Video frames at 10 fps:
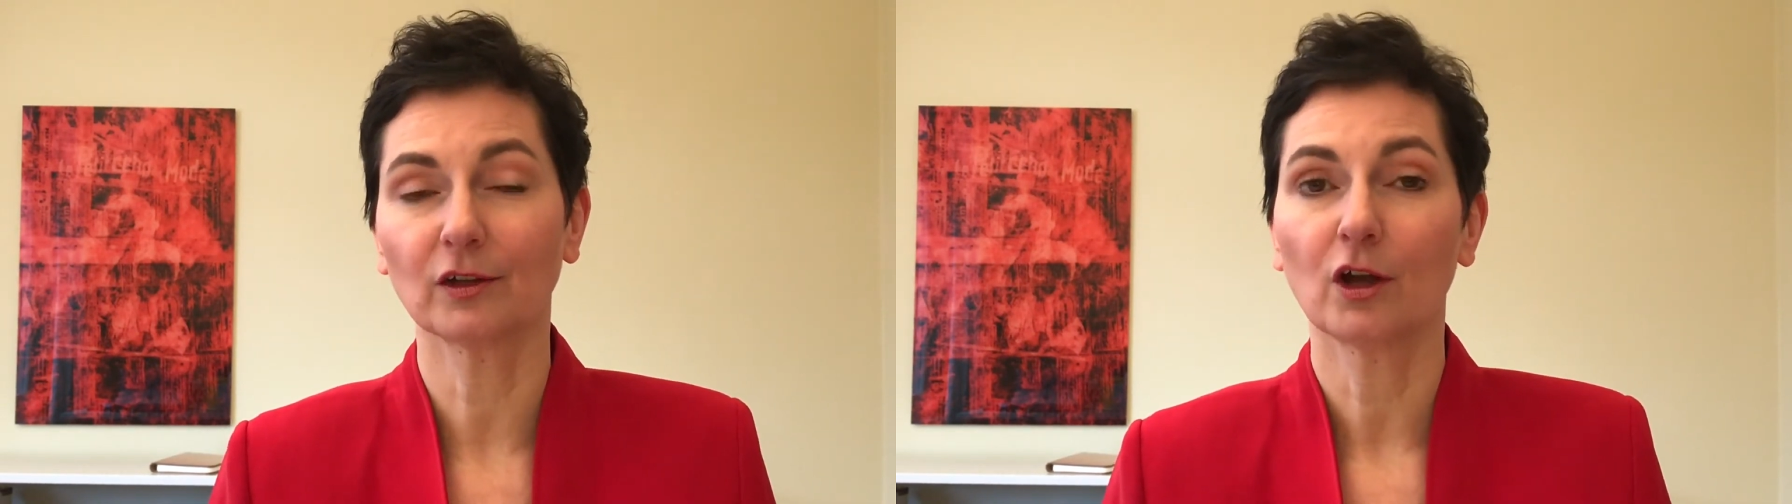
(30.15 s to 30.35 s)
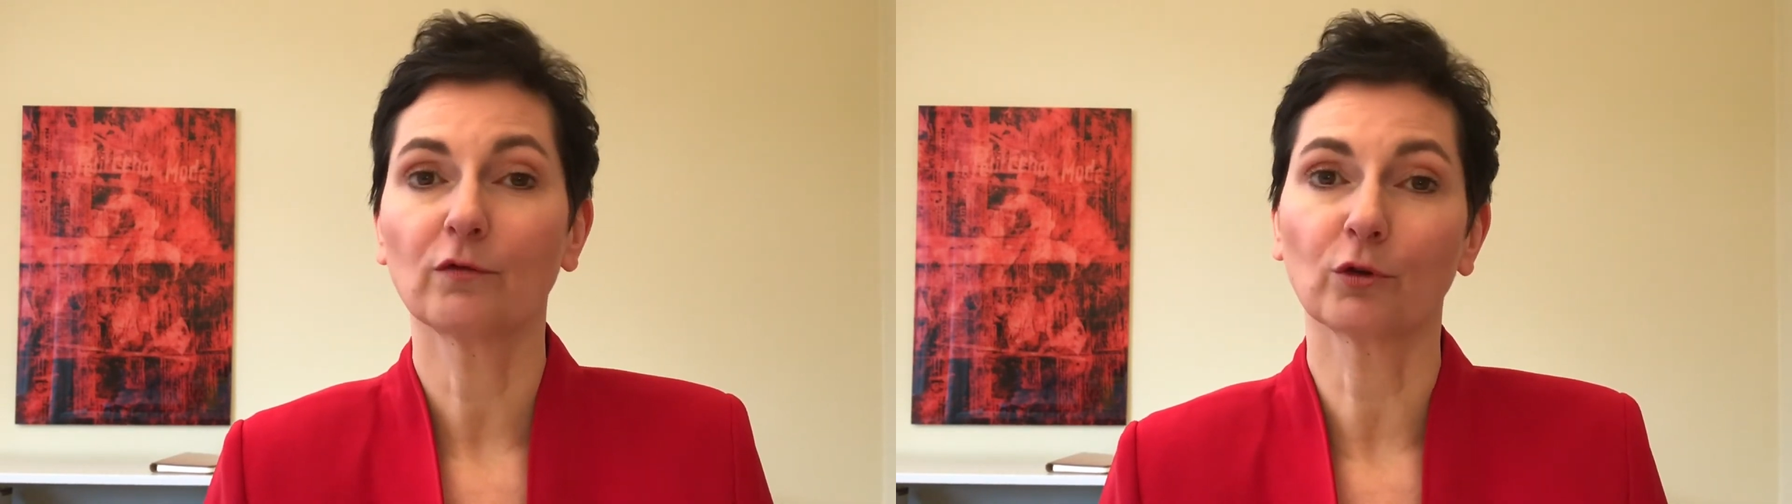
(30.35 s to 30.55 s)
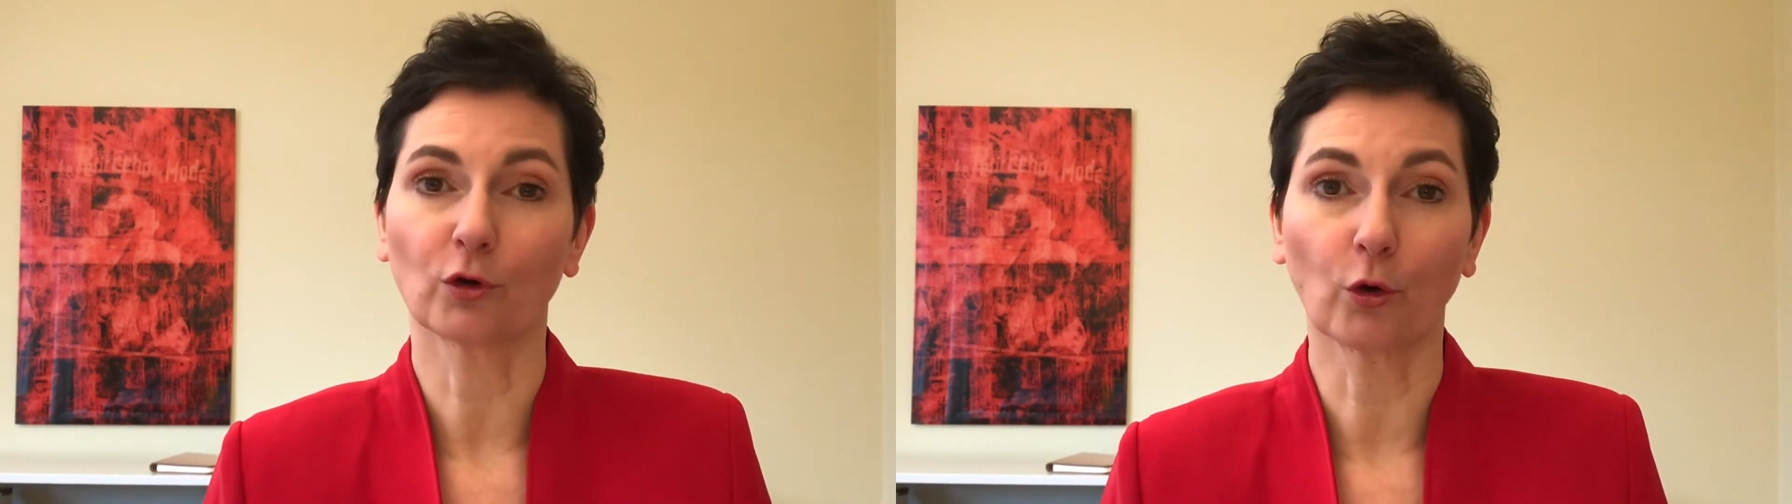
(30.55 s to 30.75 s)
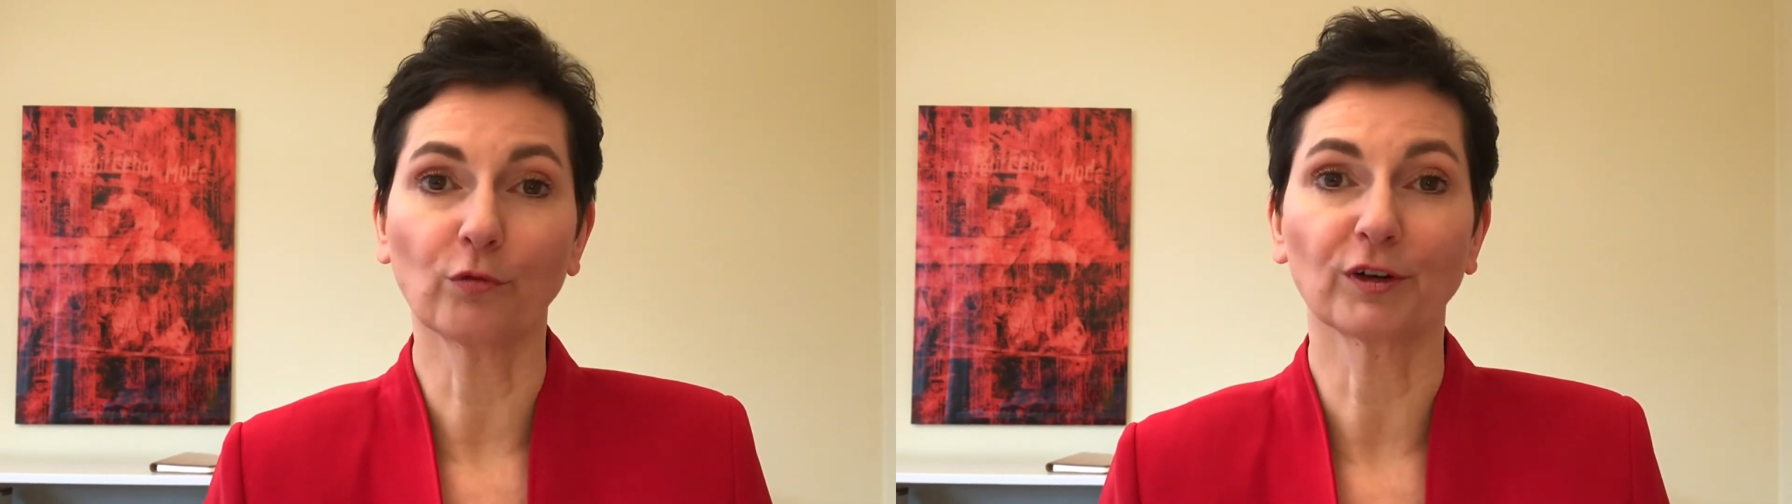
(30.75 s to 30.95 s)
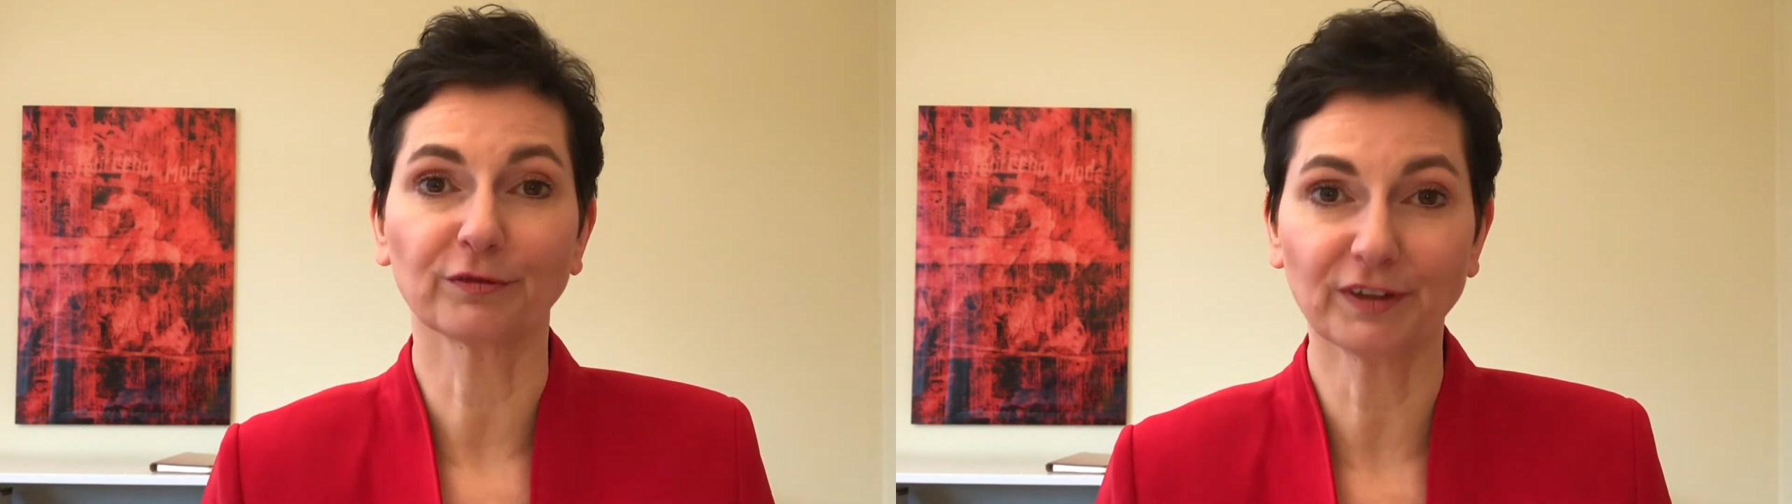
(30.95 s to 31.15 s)
for over
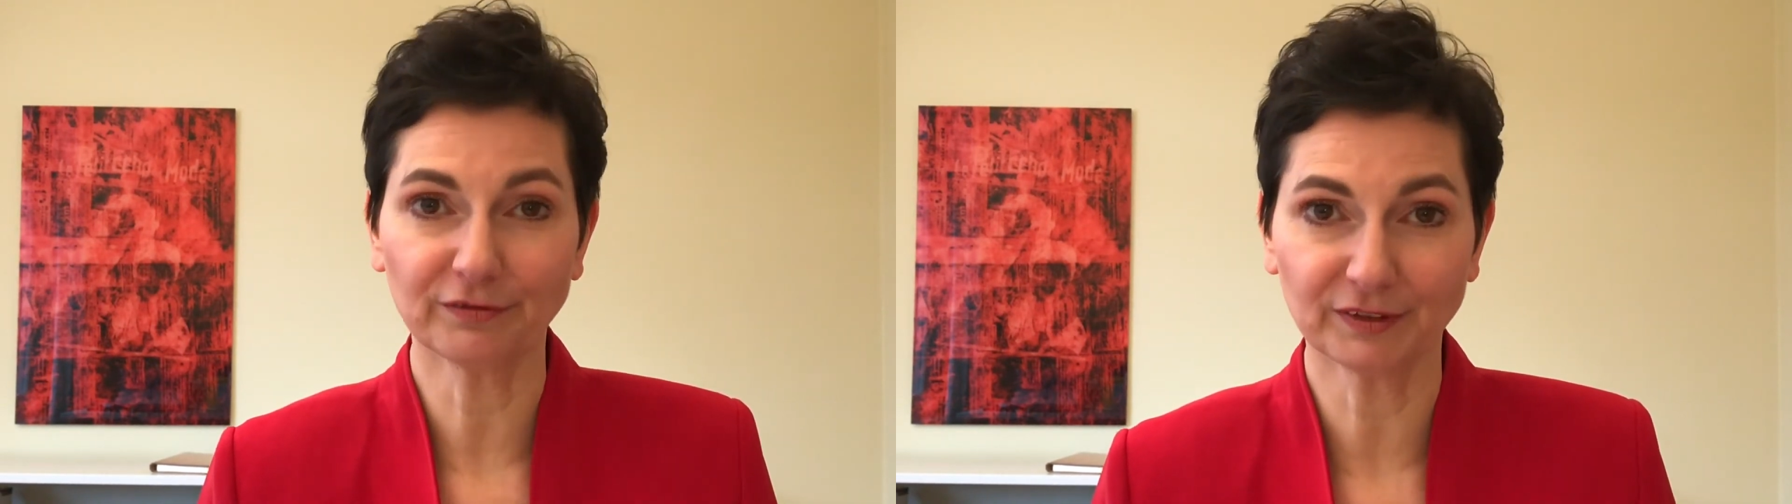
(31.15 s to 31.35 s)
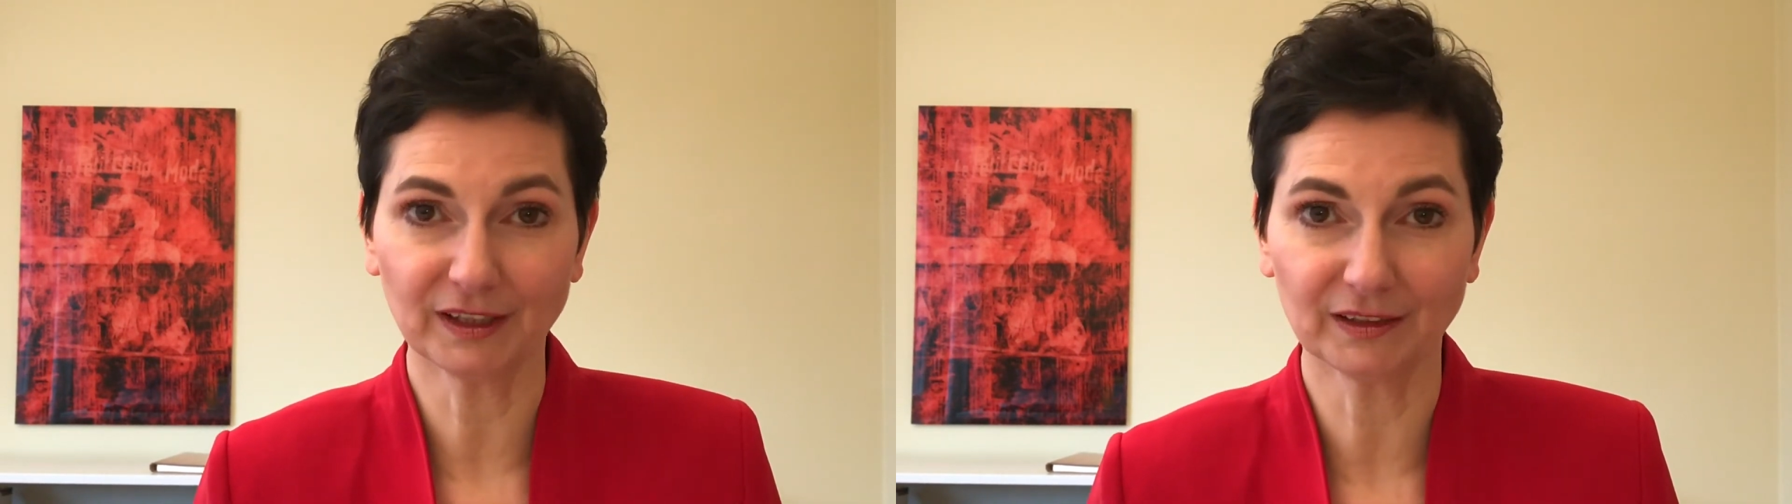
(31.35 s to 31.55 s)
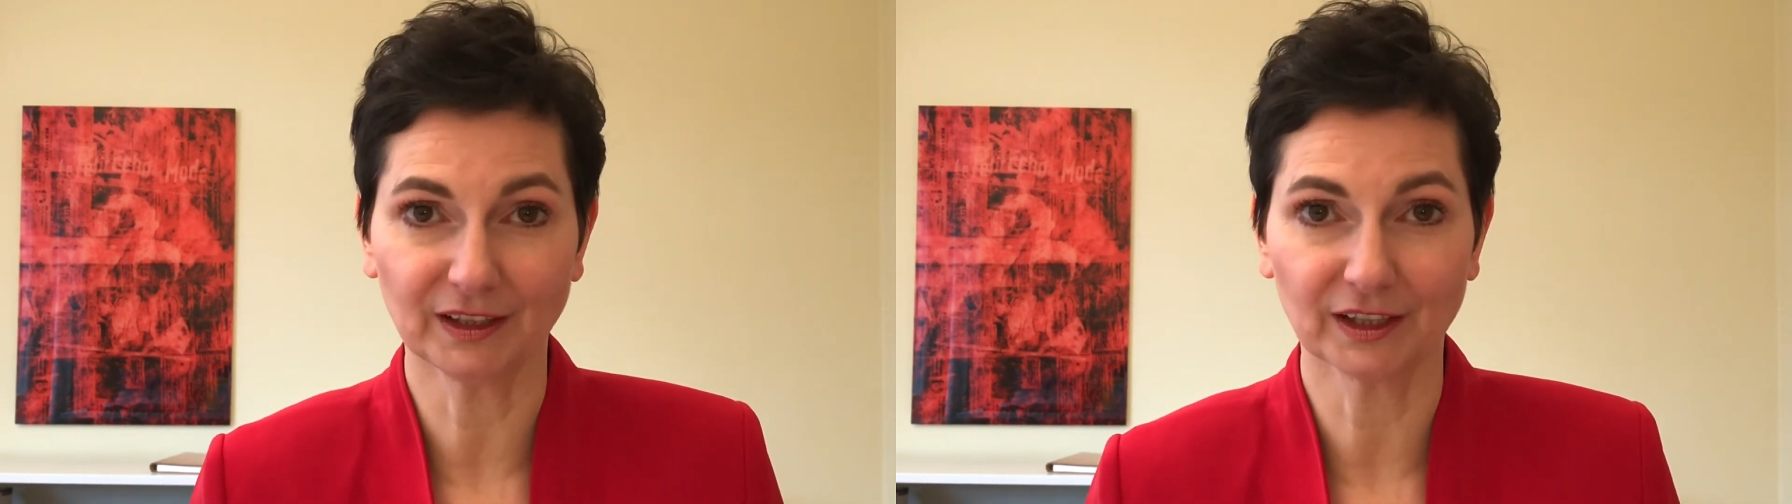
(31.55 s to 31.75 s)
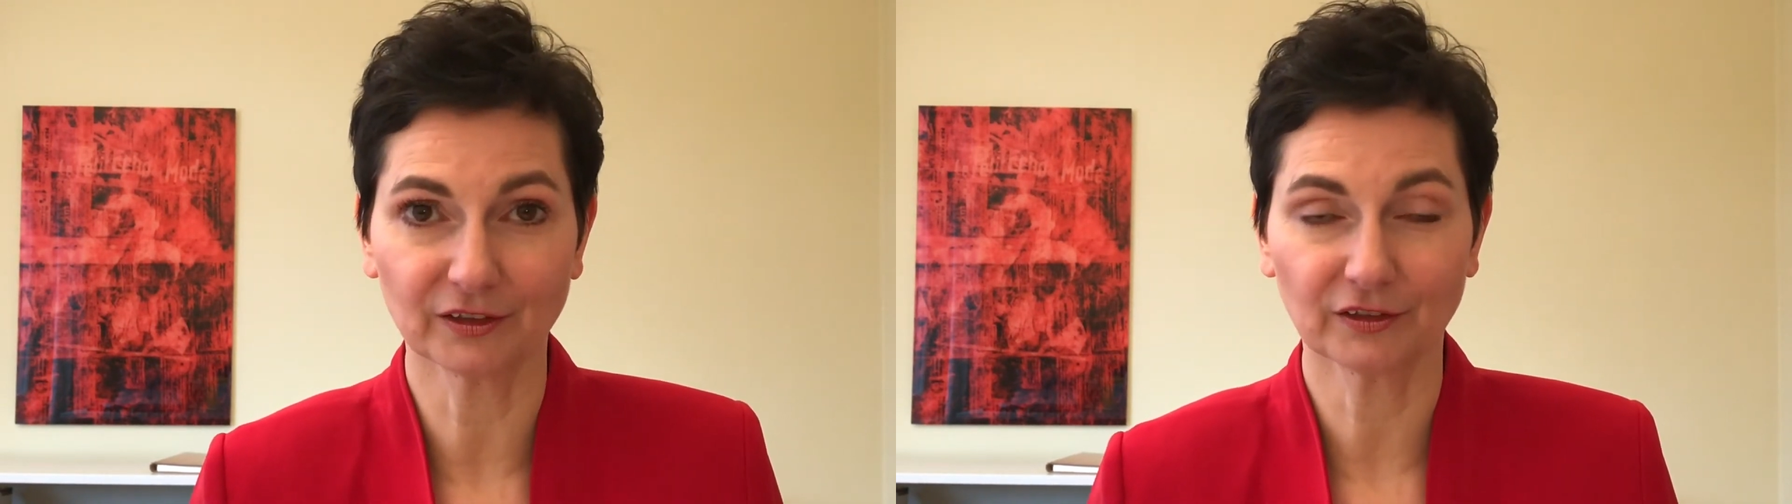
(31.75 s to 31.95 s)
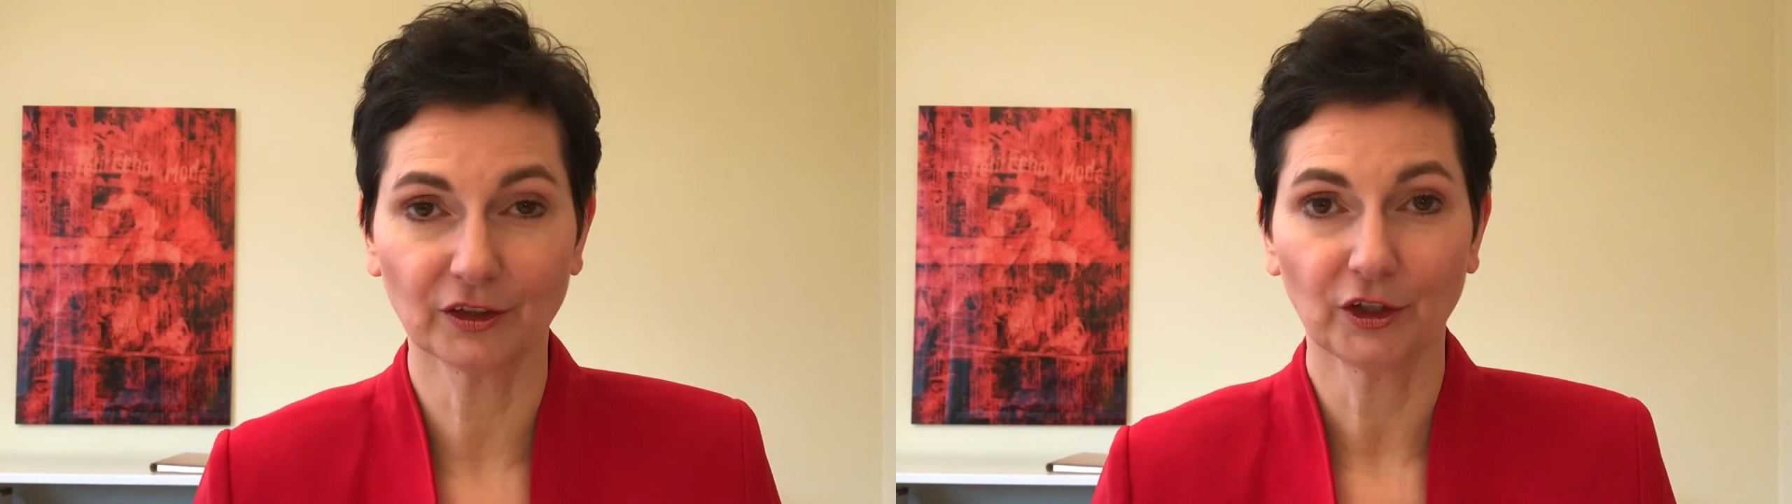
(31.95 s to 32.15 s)
15 years